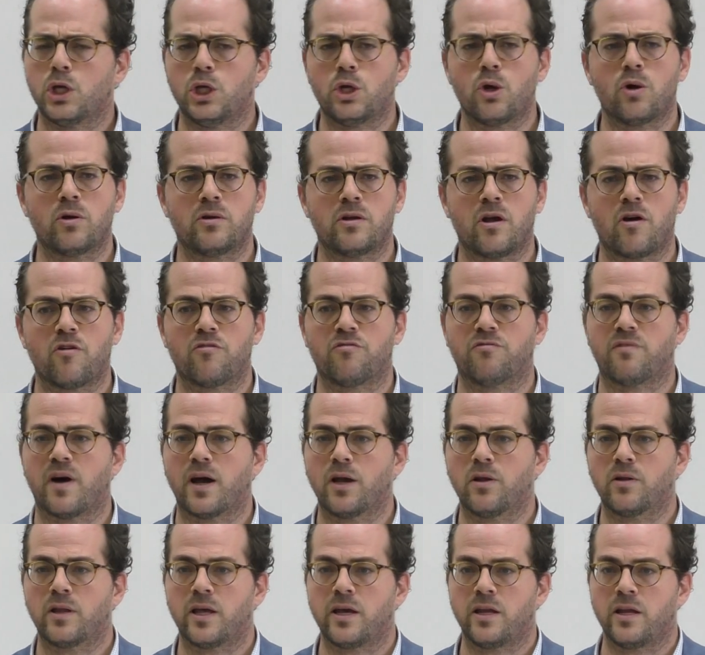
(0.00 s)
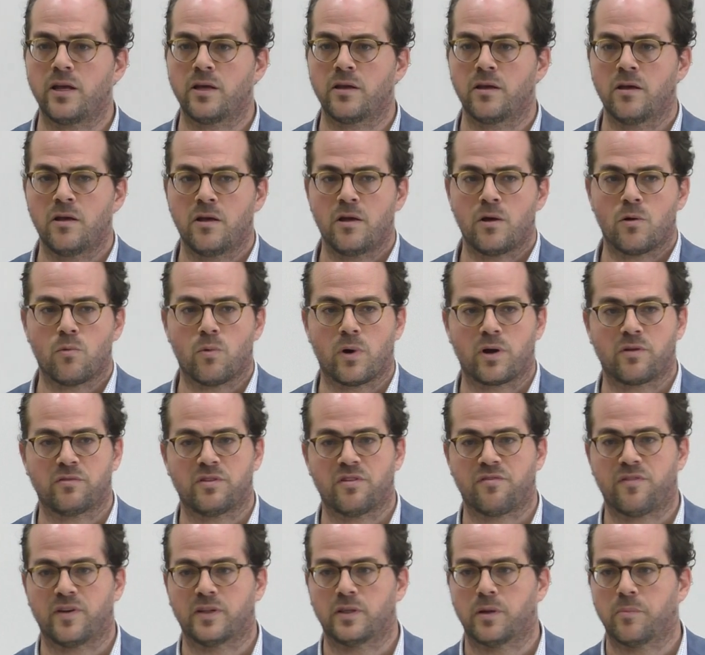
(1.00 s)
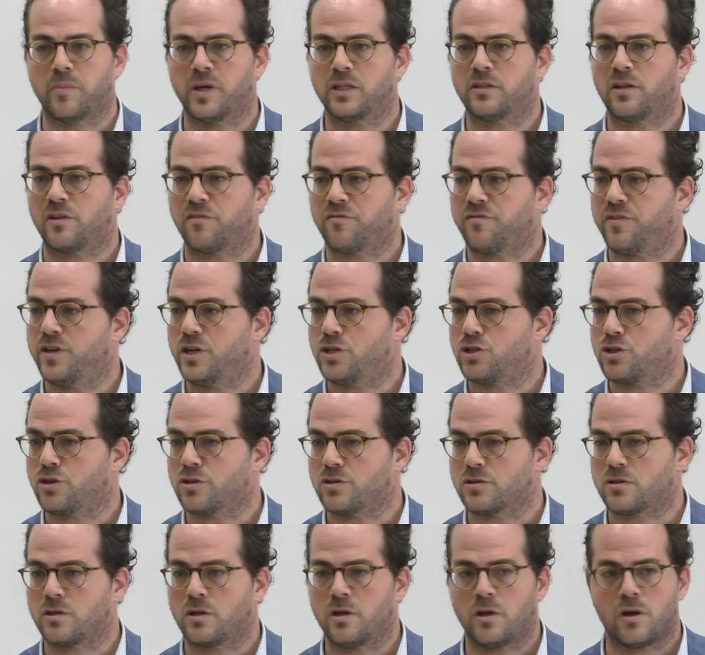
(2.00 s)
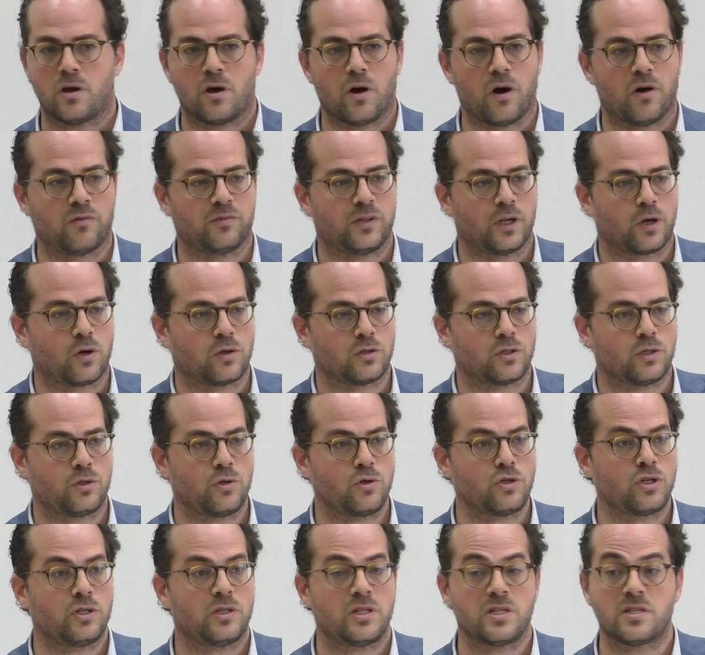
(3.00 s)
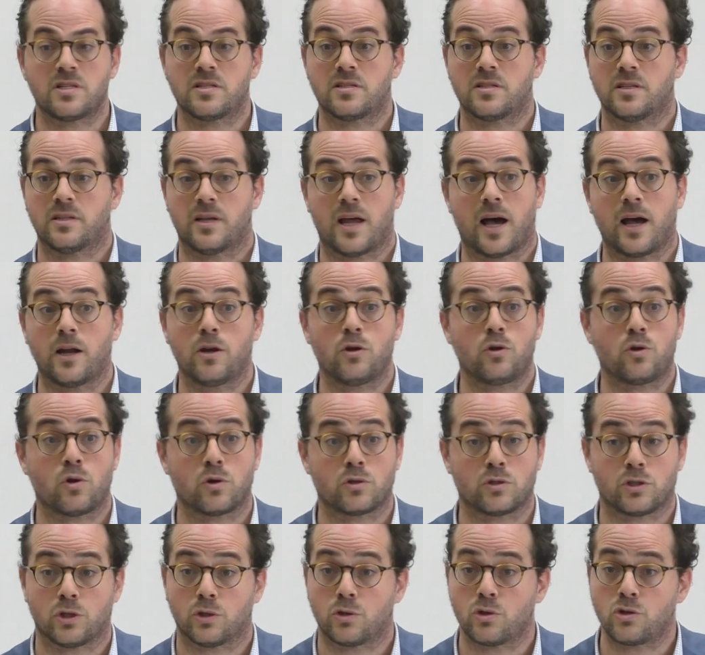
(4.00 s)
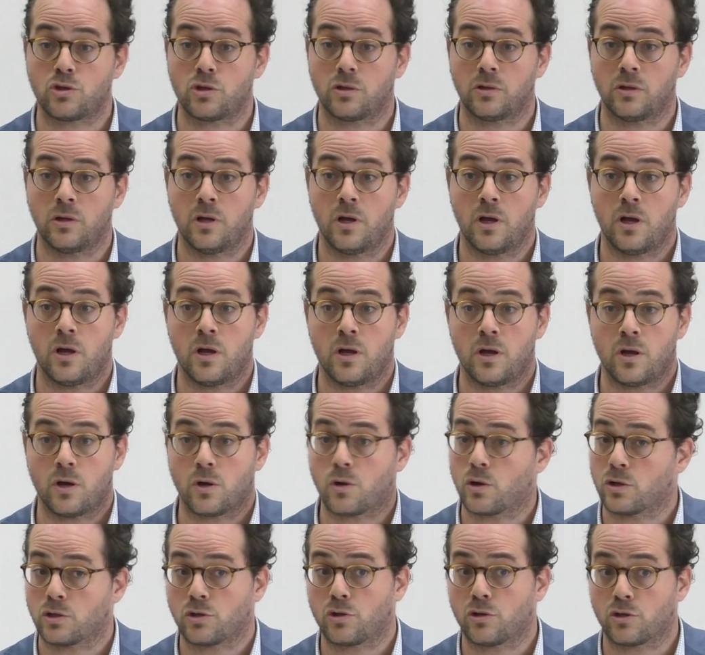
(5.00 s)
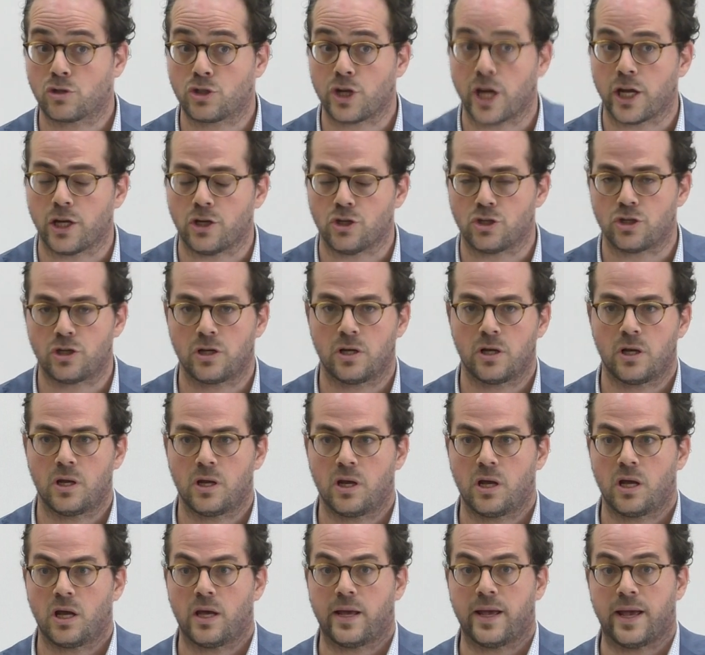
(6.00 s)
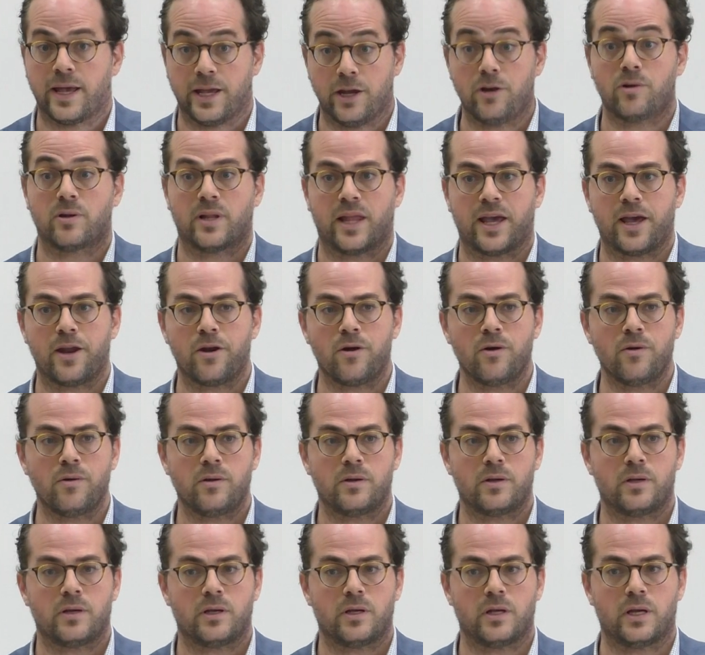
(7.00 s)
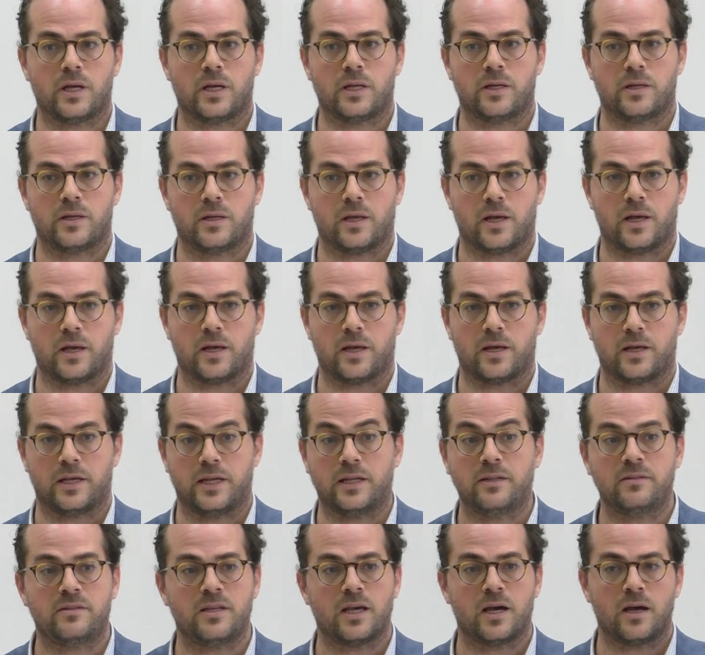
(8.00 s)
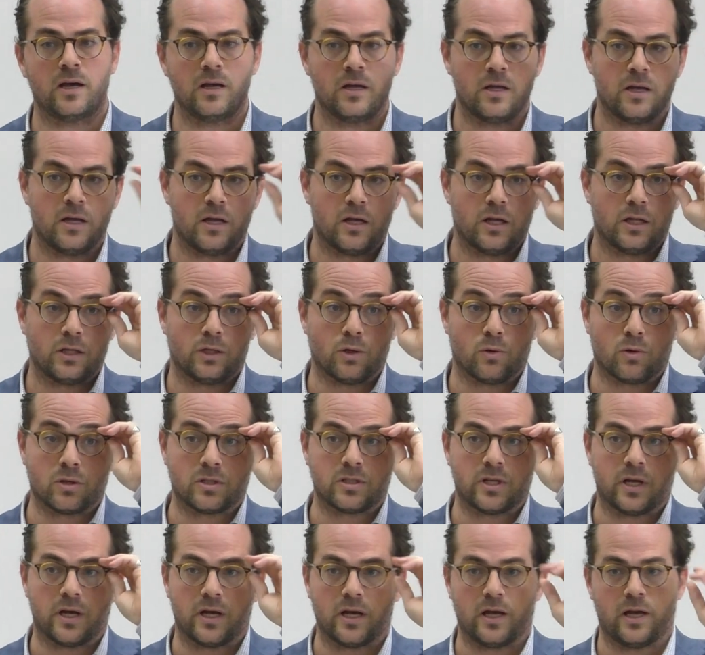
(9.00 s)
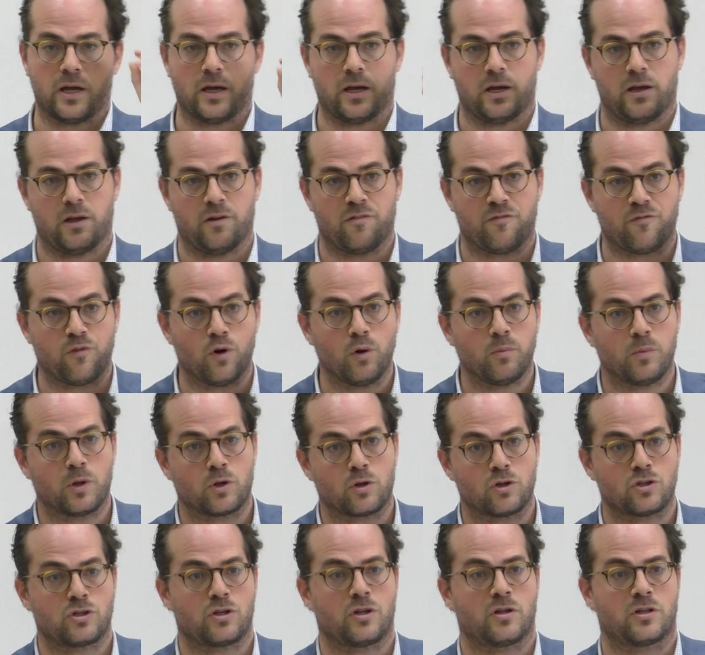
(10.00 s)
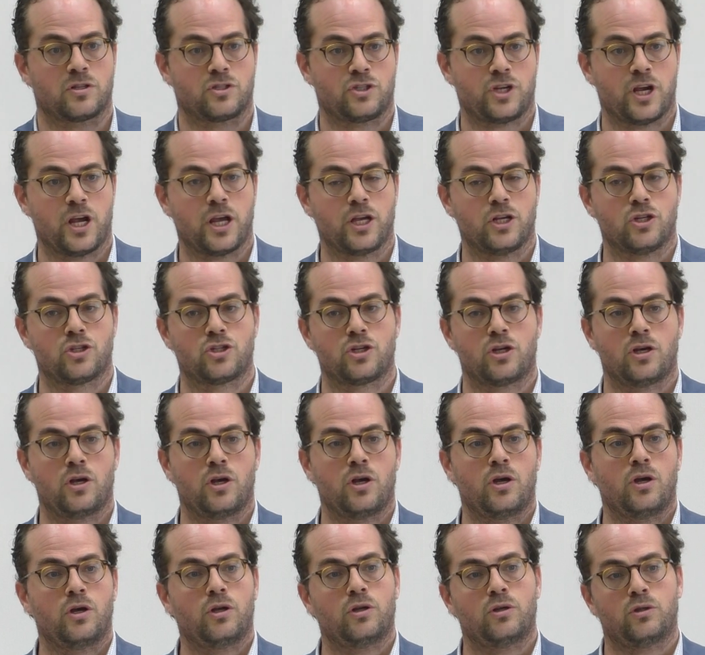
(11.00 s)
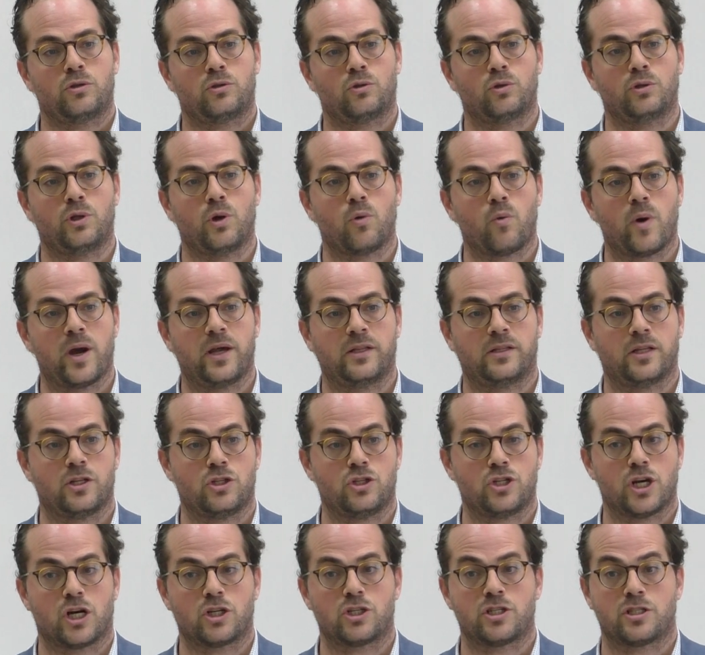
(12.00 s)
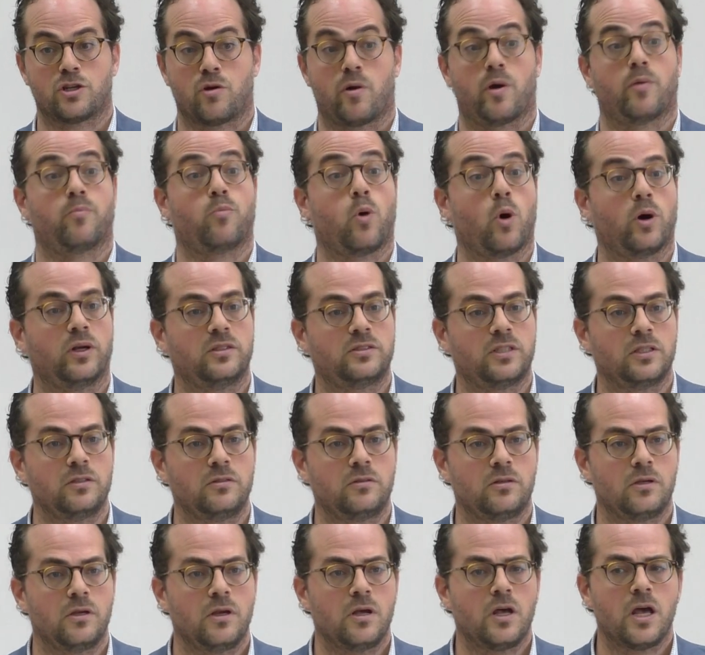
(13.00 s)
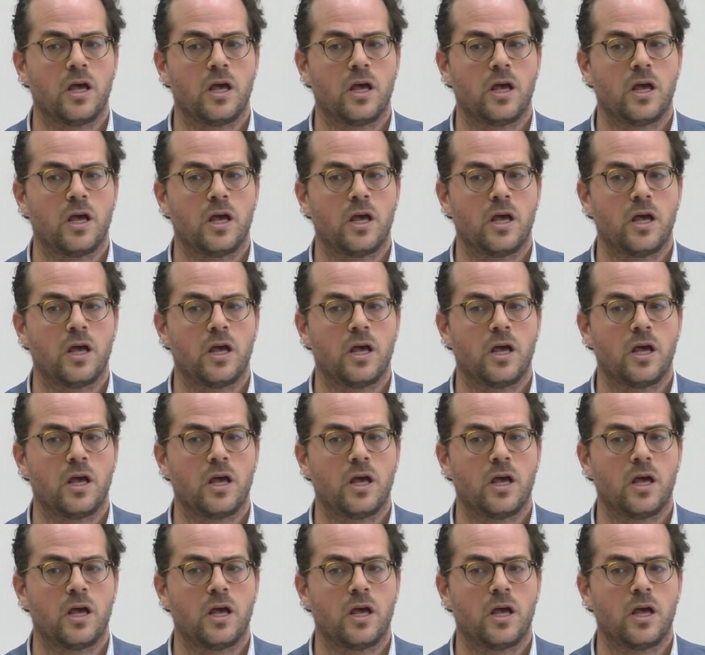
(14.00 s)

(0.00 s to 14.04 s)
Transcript: you are now violating one of the fundamental features of the Constitution. This is an unconstitutional constitutional change. A year later, in India, there was a formal constitutional change to the way that judges are appointed.